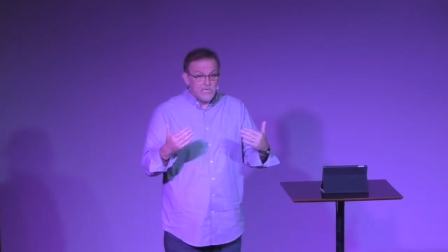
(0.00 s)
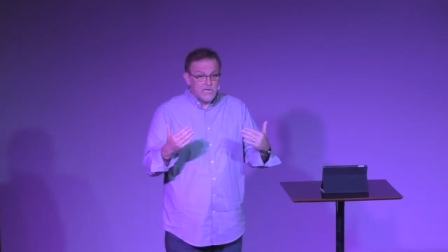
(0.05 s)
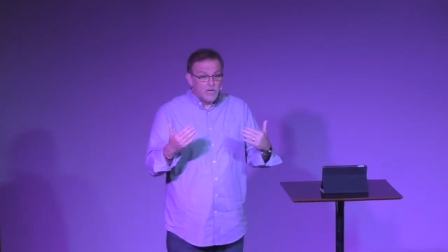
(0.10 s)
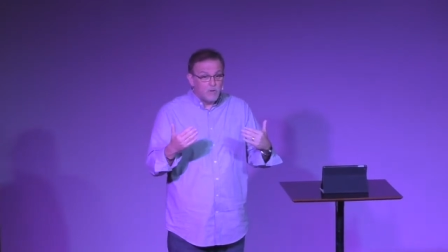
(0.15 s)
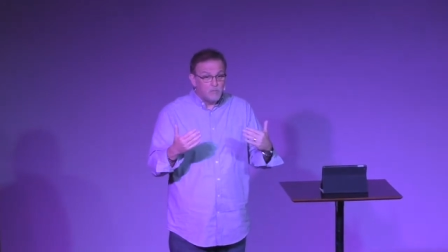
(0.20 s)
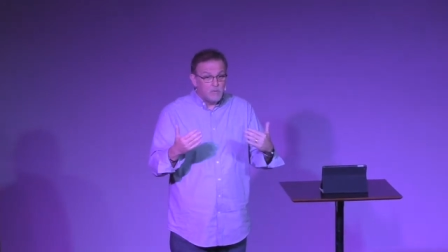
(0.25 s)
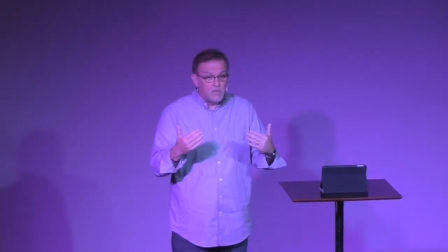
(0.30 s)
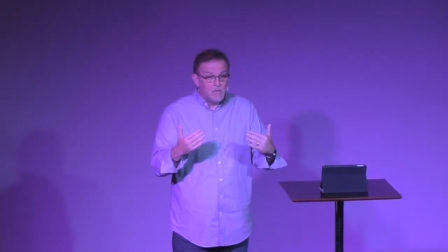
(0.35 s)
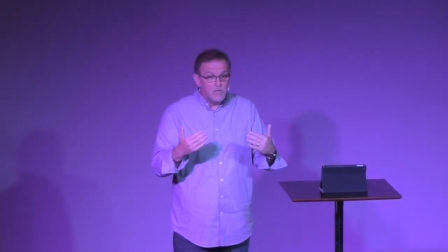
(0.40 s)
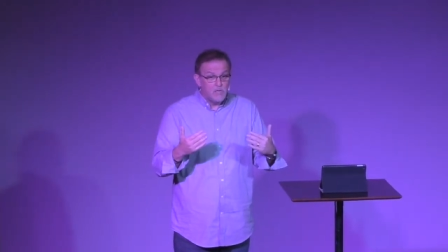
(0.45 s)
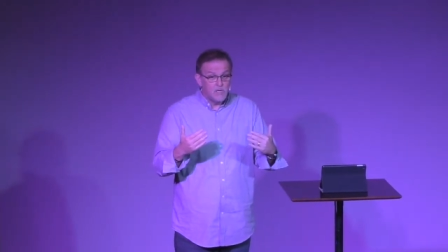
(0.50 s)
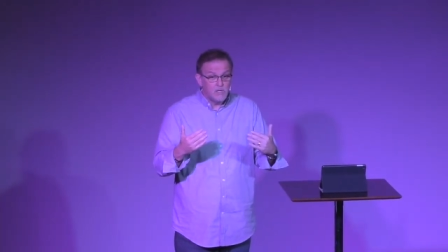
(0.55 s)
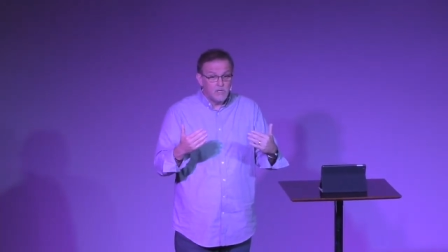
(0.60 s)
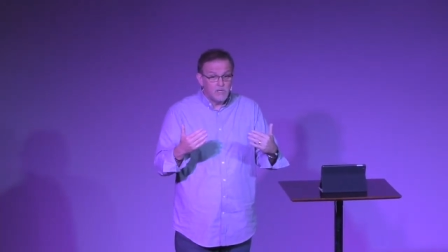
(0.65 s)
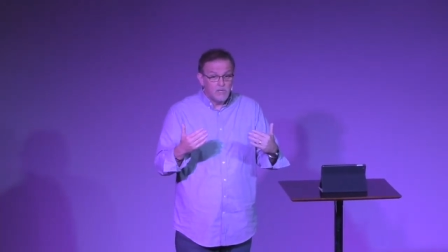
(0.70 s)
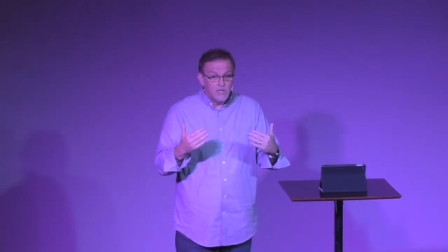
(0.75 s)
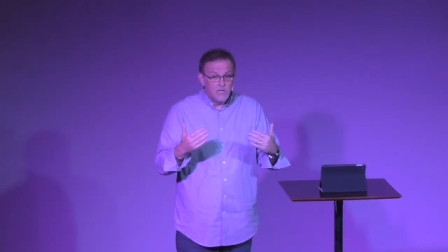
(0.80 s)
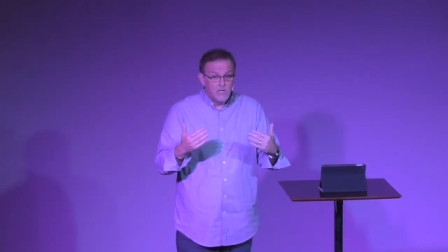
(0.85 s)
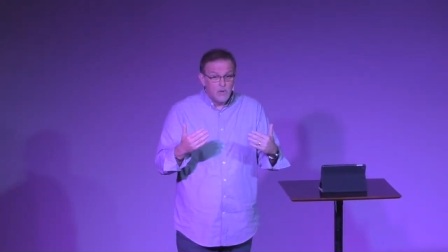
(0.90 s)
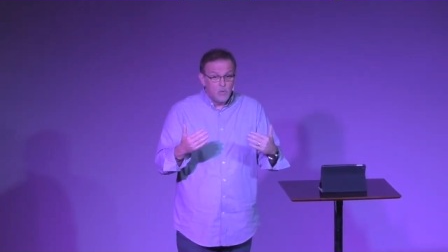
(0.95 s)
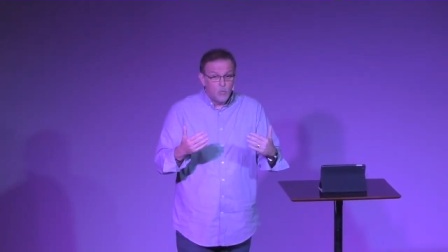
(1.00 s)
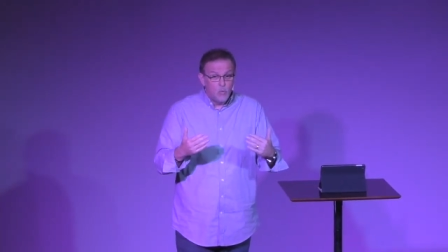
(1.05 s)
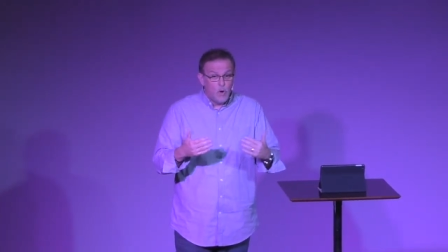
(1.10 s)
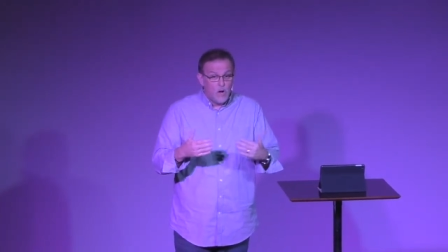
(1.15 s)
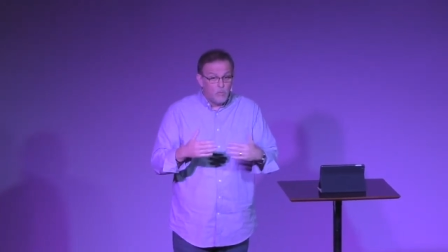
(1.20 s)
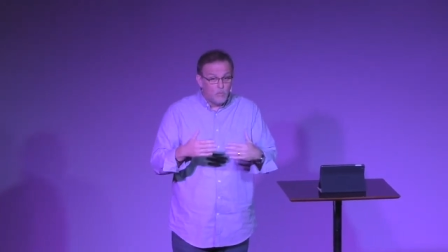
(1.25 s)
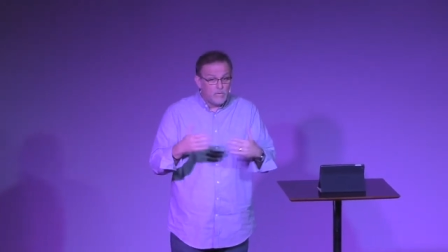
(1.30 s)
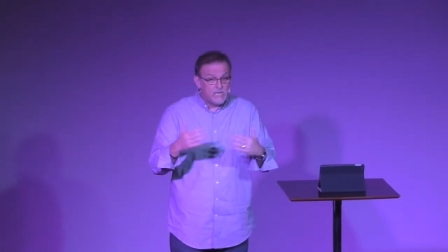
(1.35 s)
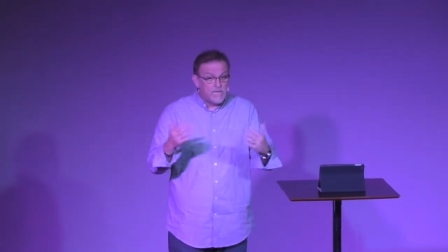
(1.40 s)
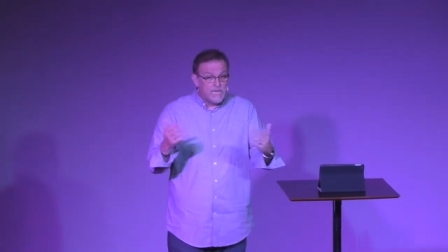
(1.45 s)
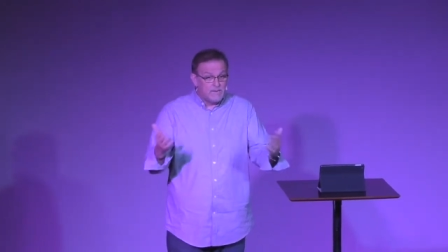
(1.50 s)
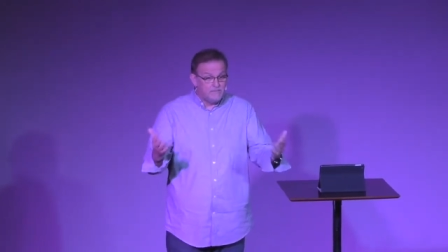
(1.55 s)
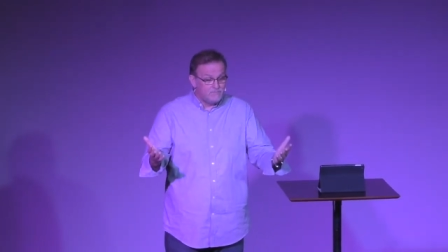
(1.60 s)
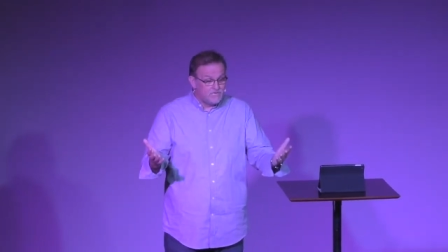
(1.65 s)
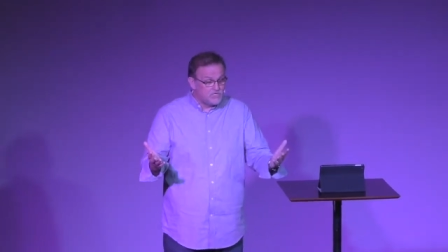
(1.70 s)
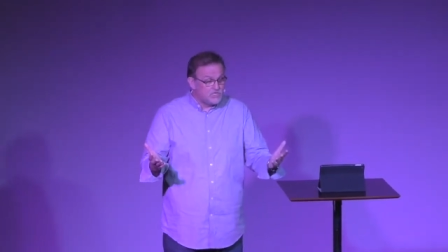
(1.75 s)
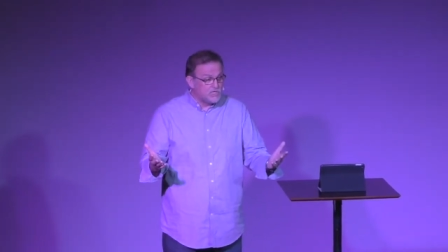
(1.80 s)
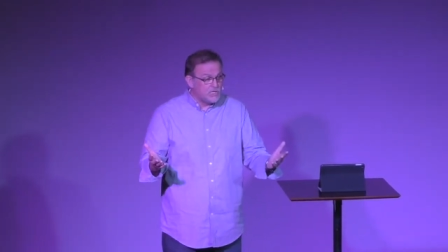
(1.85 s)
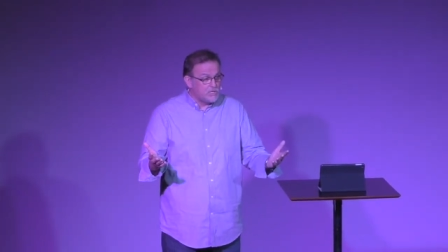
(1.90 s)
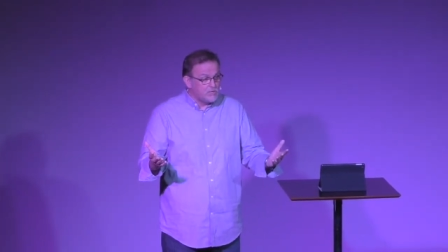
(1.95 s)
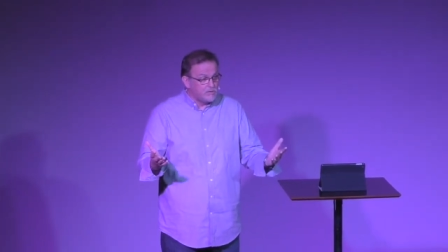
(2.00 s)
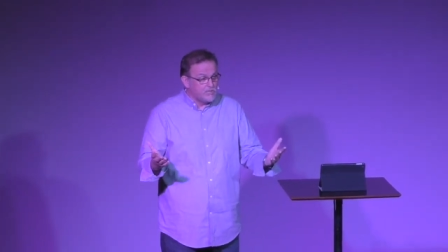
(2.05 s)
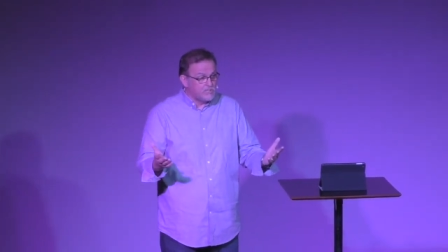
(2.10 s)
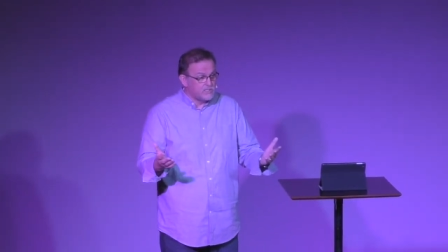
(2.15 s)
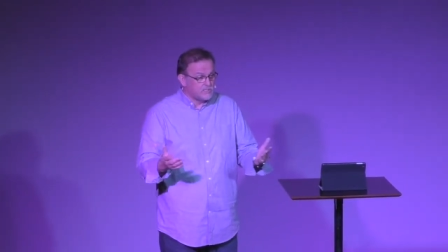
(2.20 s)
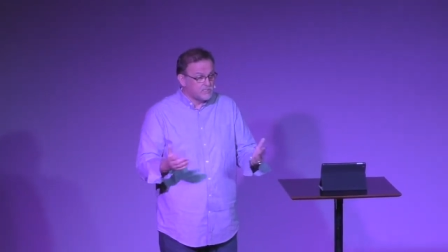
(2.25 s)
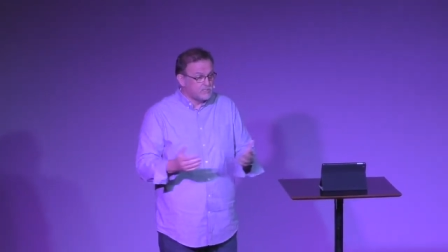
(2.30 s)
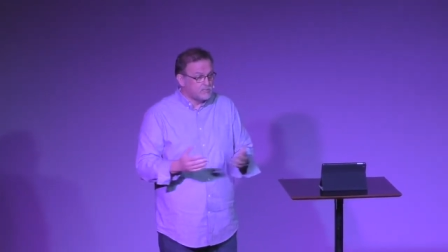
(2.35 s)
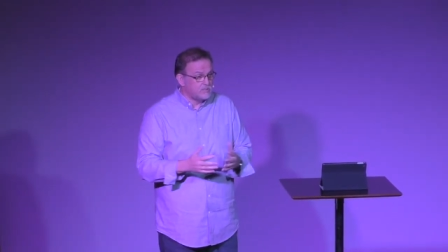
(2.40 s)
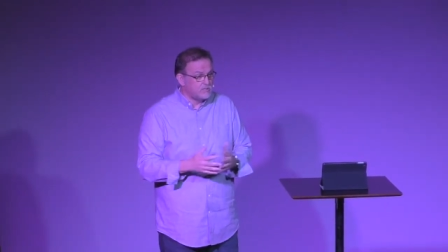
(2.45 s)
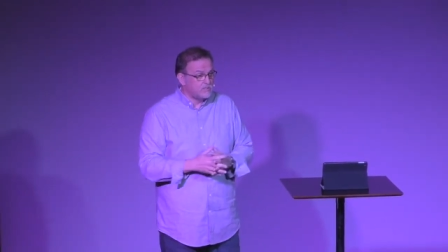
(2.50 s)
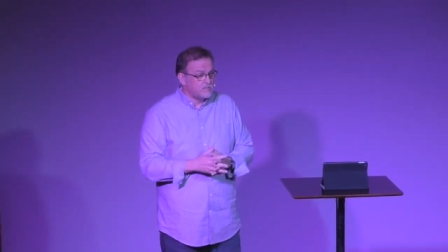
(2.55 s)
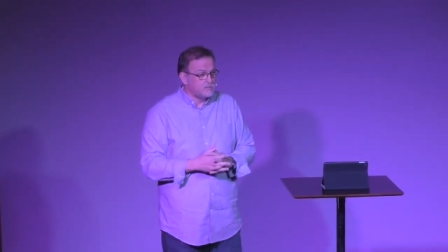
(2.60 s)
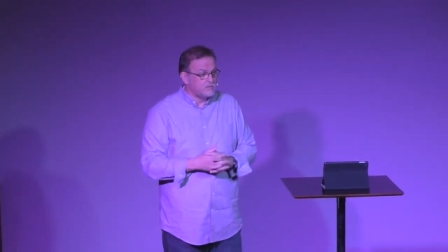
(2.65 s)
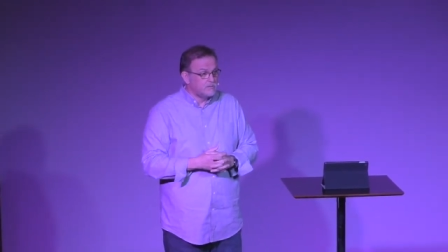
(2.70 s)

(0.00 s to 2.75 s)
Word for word: tell me why we can't be generous.